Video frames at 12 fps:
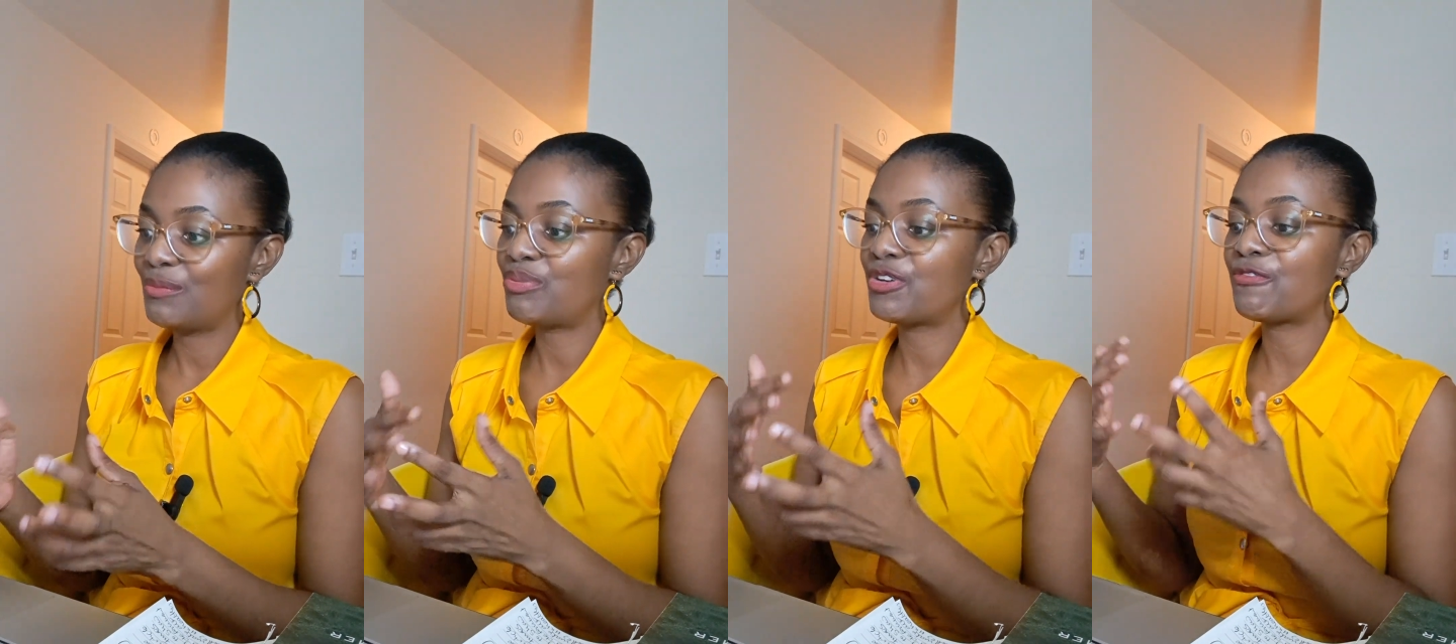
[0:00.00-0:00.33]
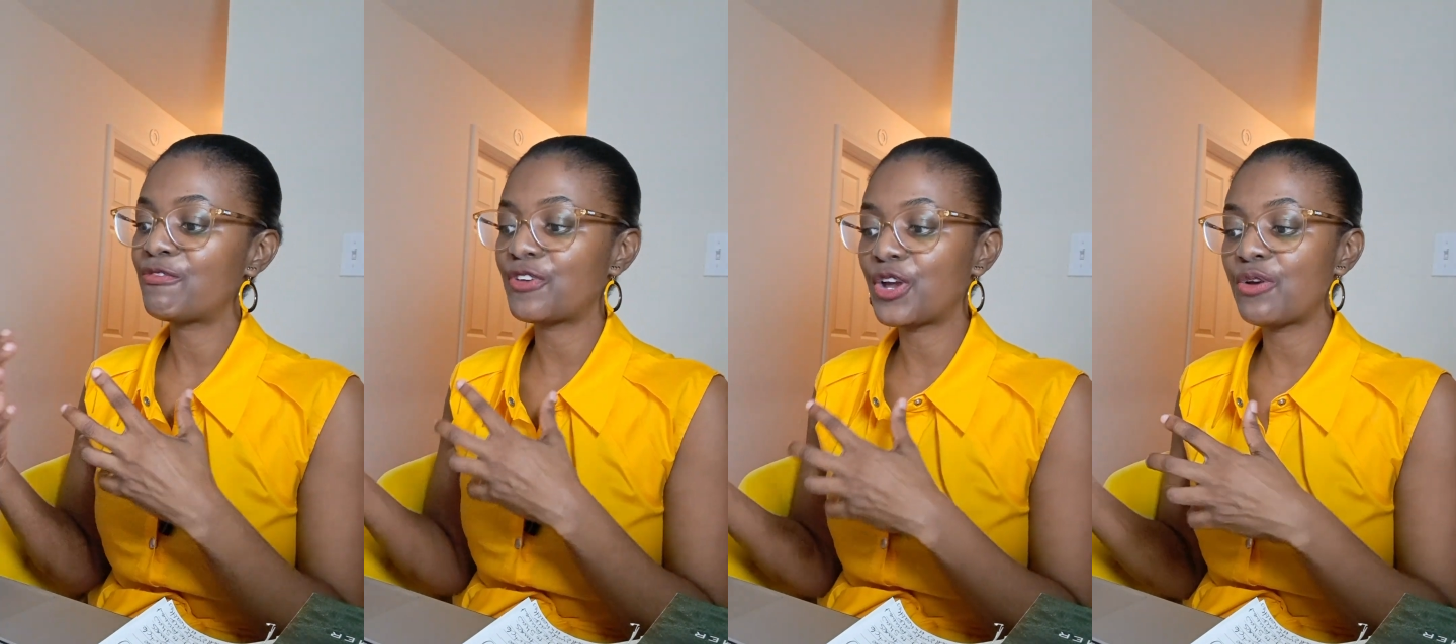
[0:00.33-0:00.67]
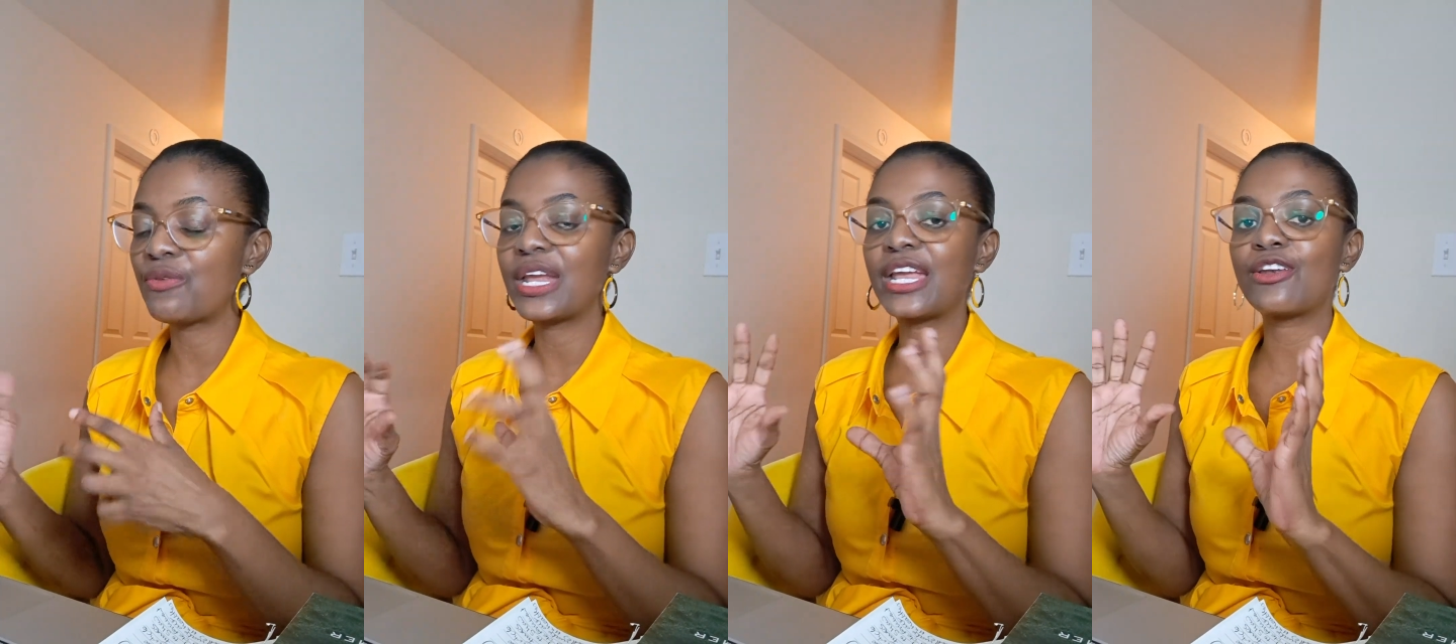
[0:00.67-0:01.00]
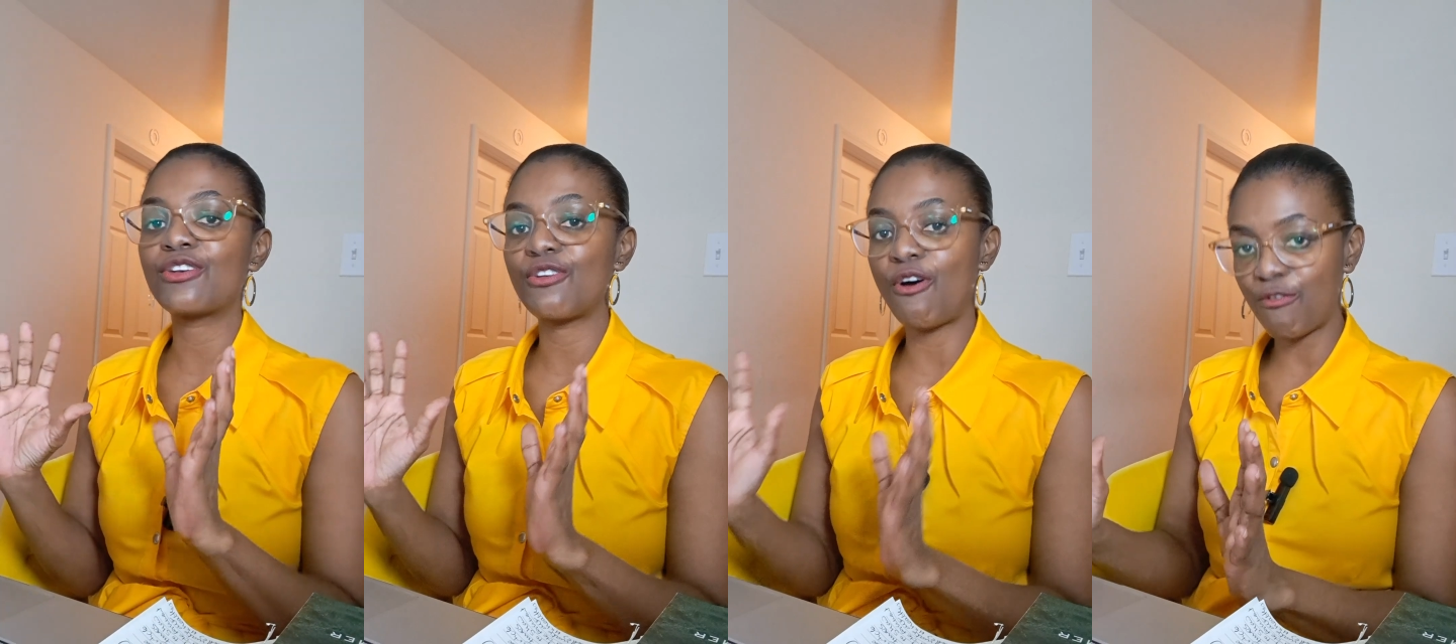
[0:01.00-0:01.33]

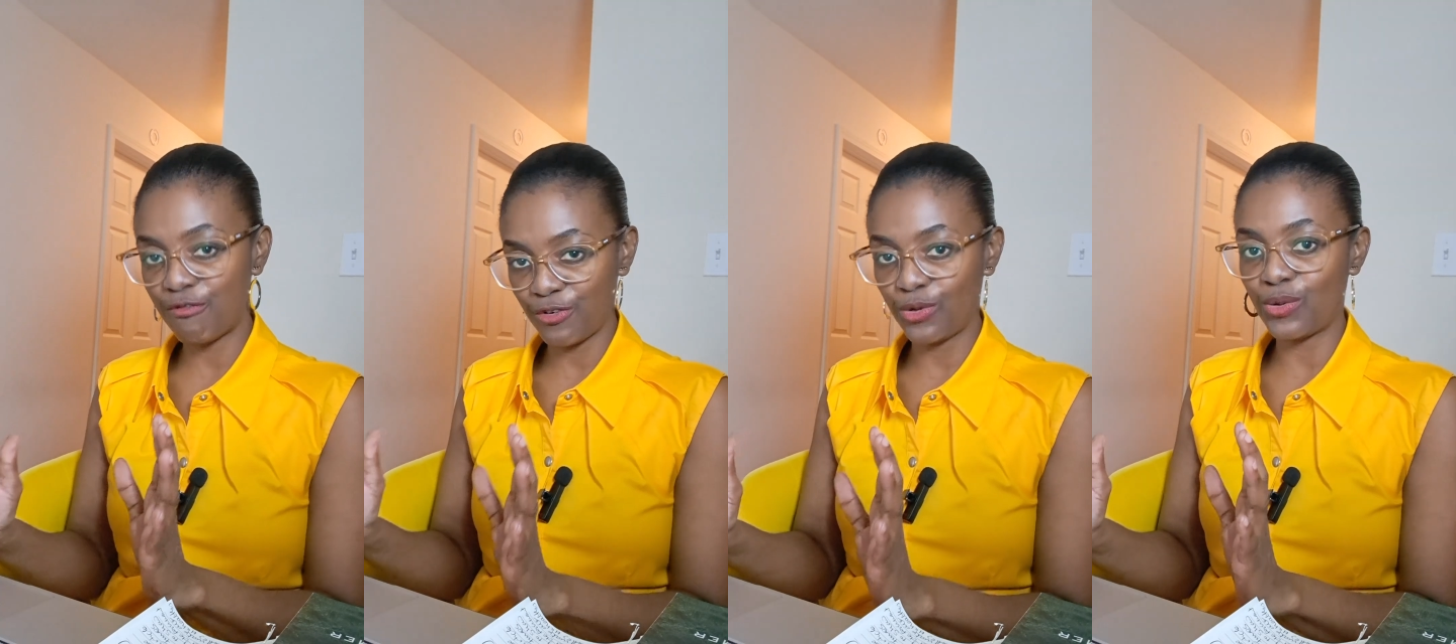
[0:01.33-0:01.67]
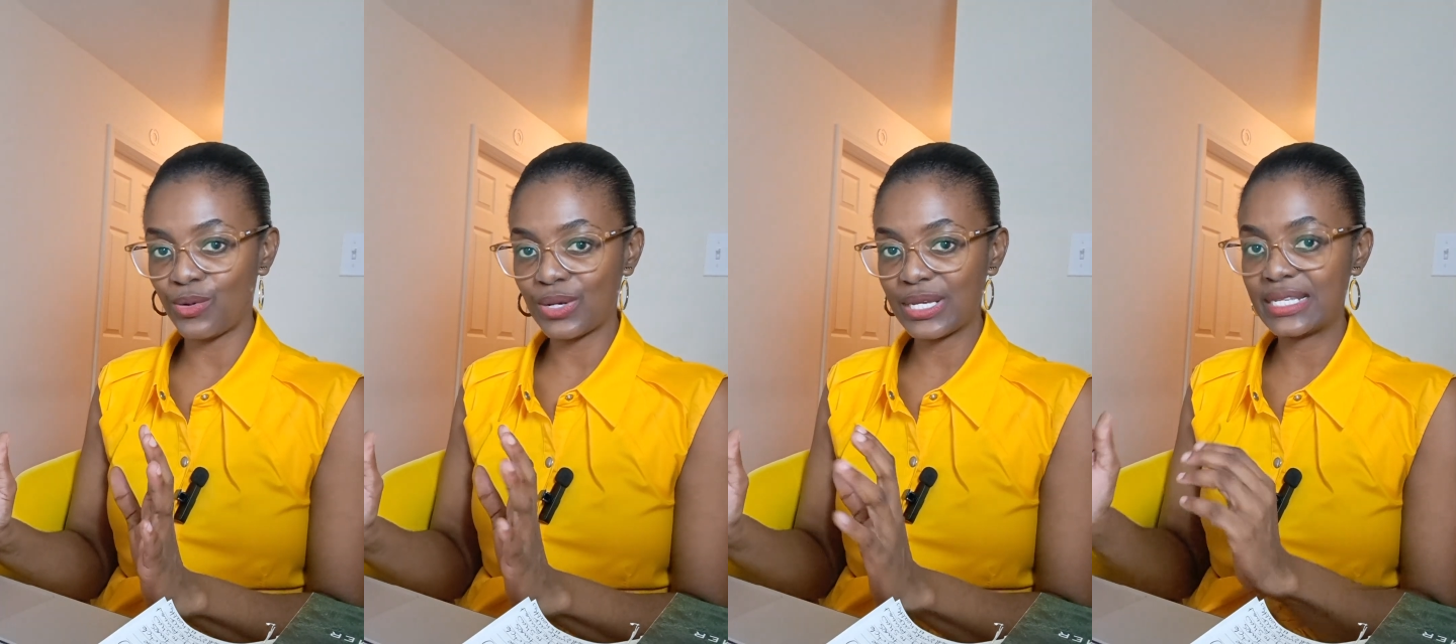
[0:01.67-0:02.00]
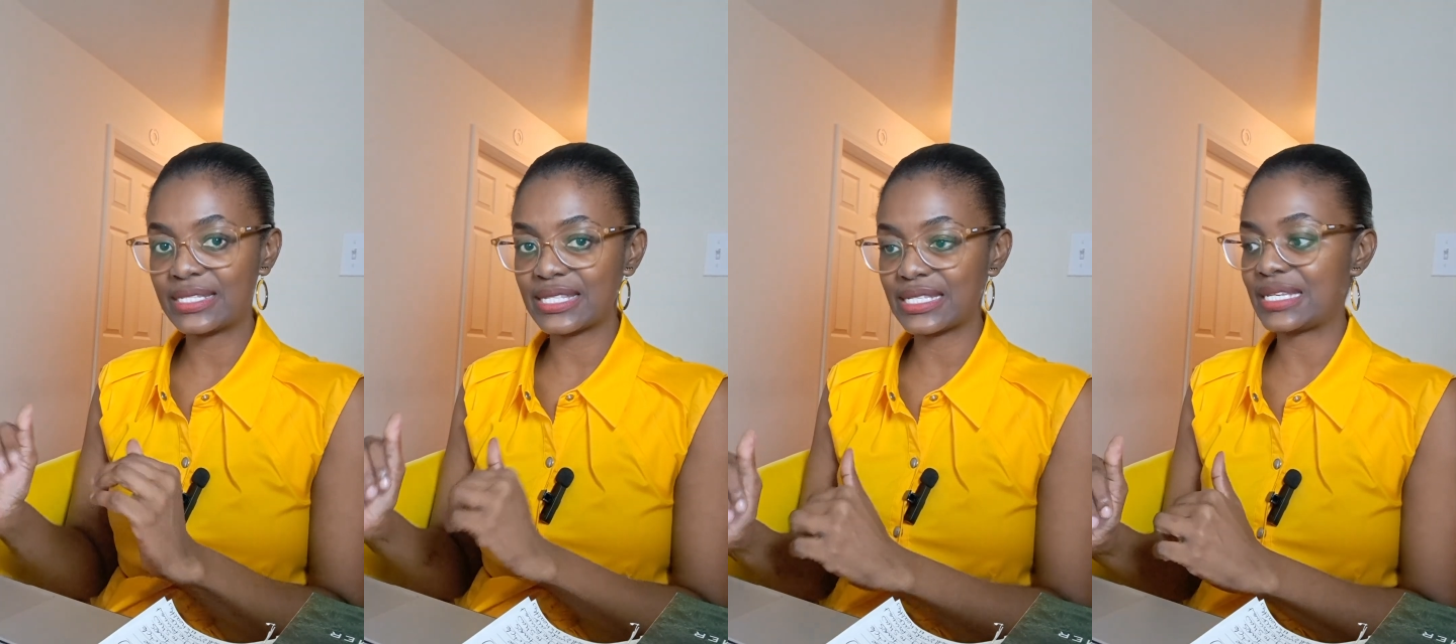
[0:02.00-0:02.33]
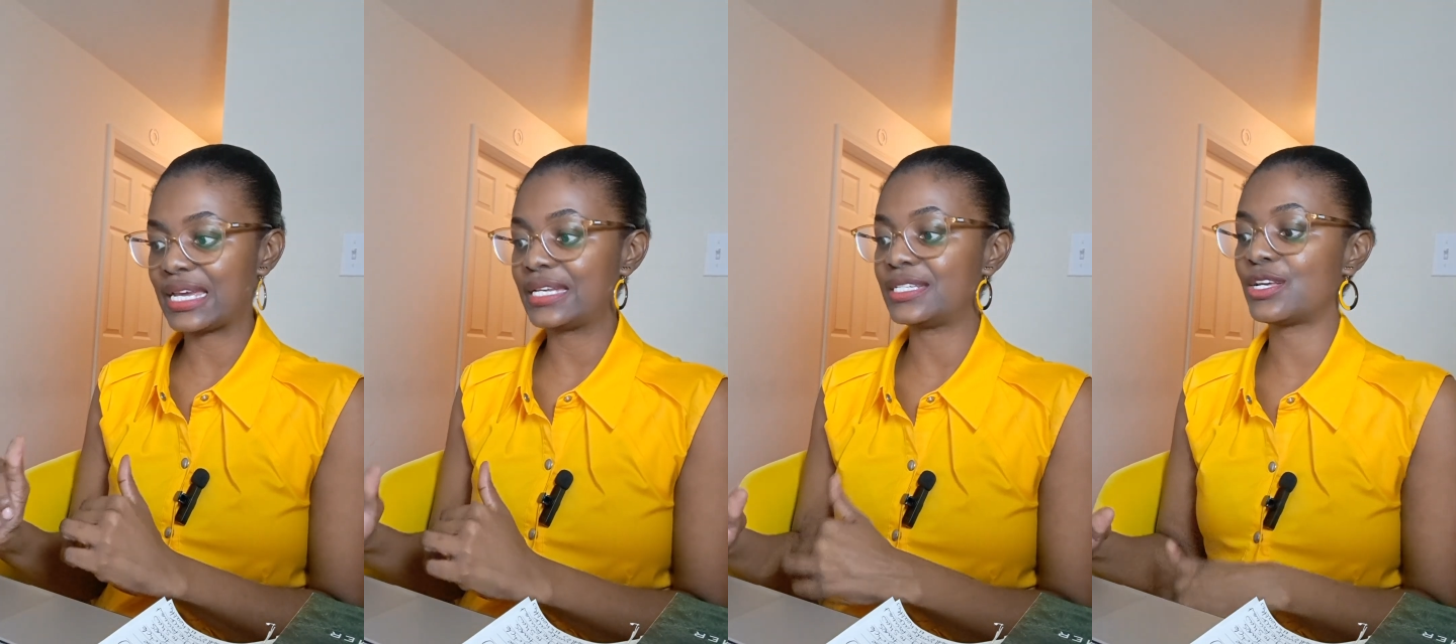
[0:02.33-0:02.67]
preferring novel
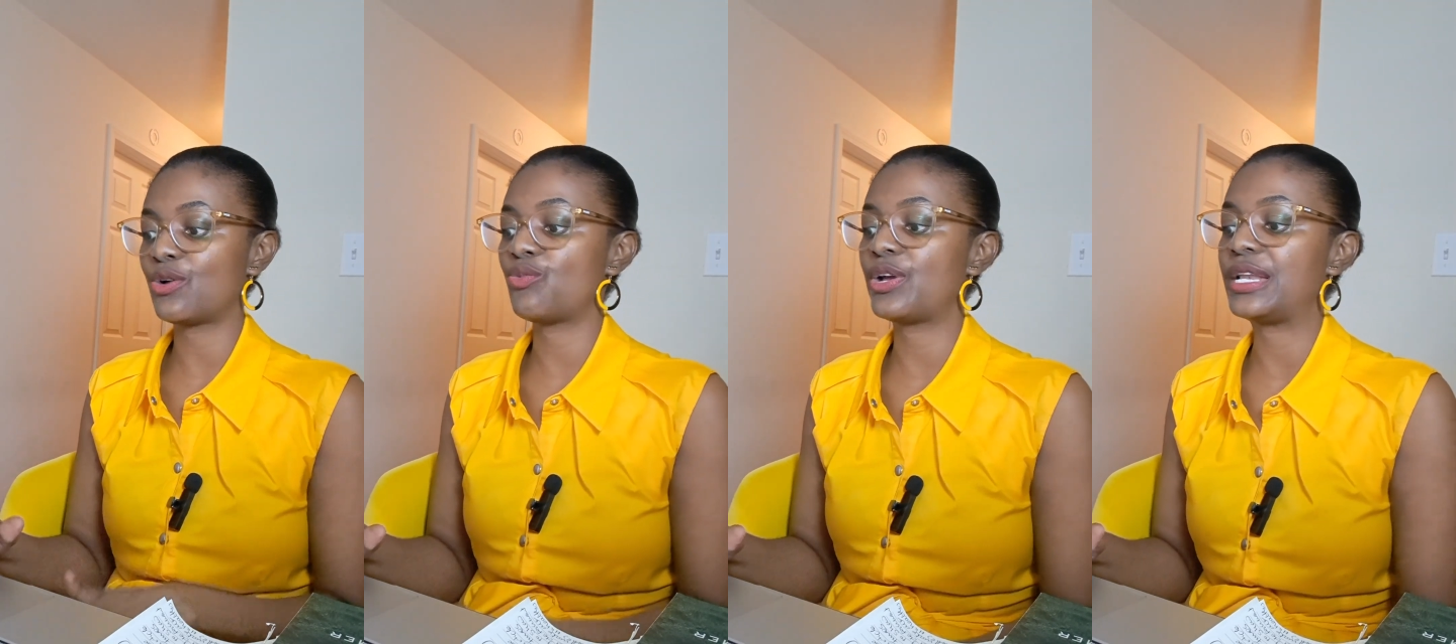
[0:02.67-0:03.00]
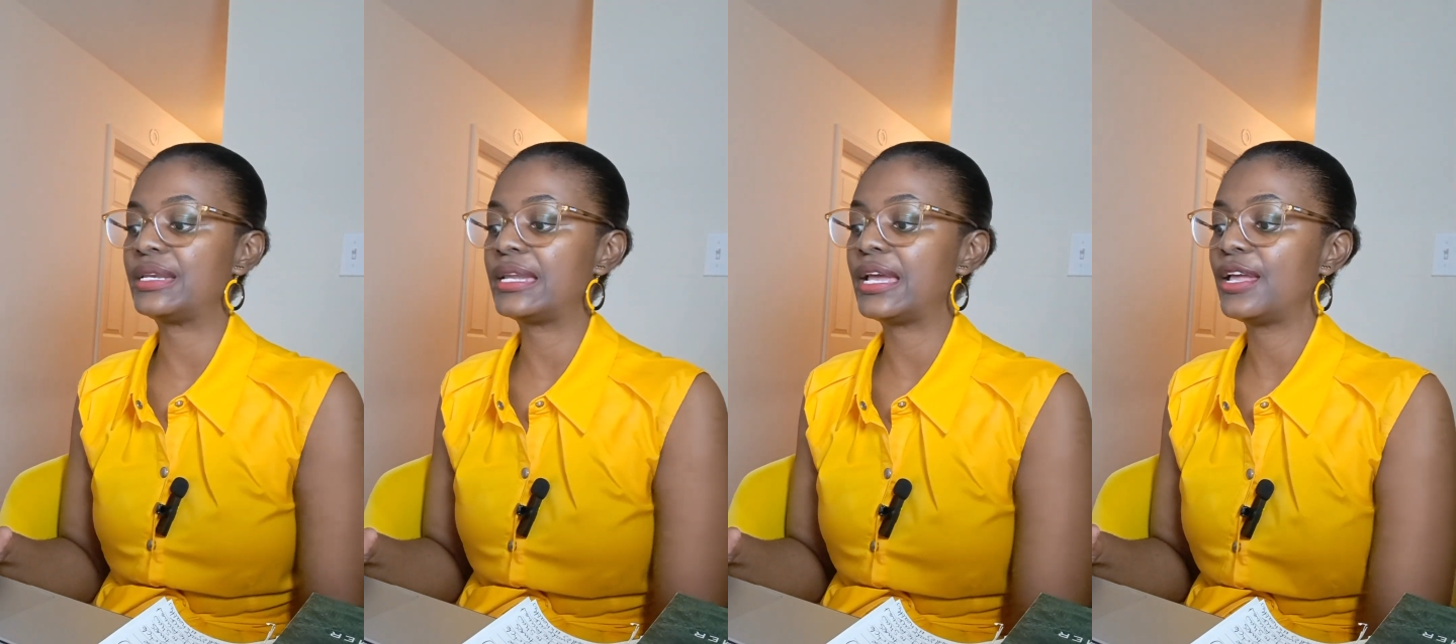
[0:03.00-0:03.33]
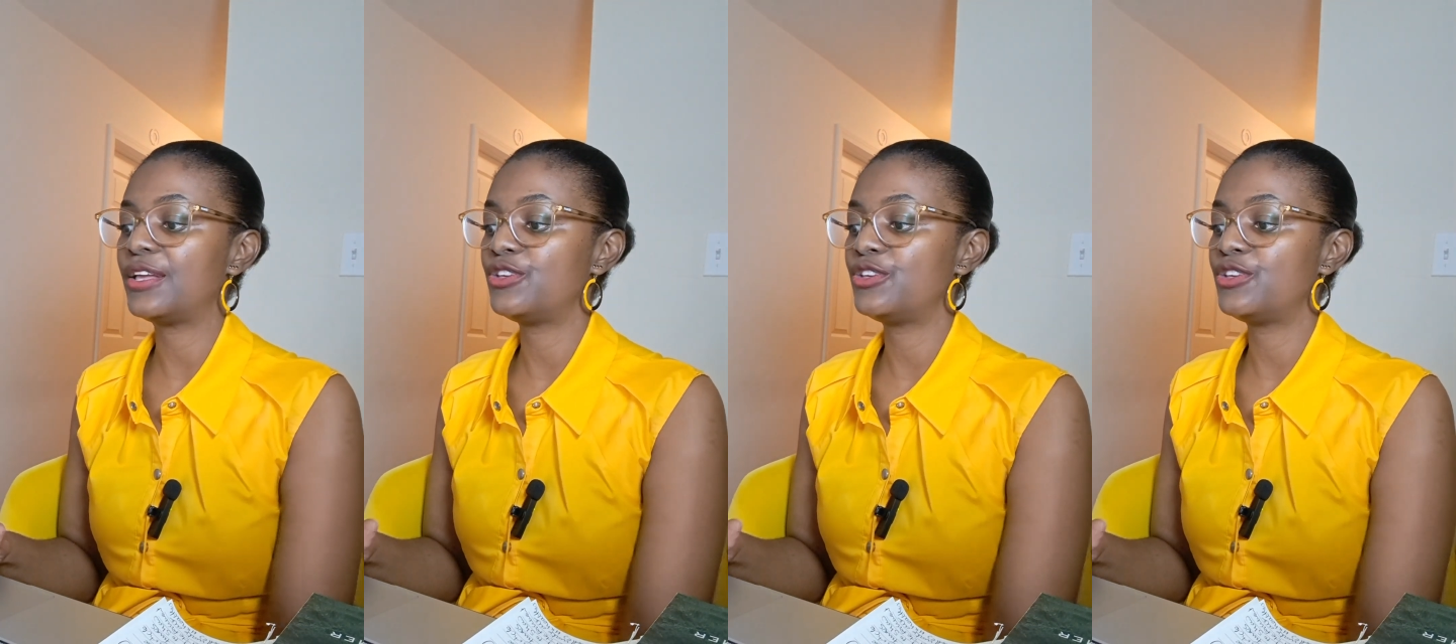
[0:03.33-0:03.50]
instead when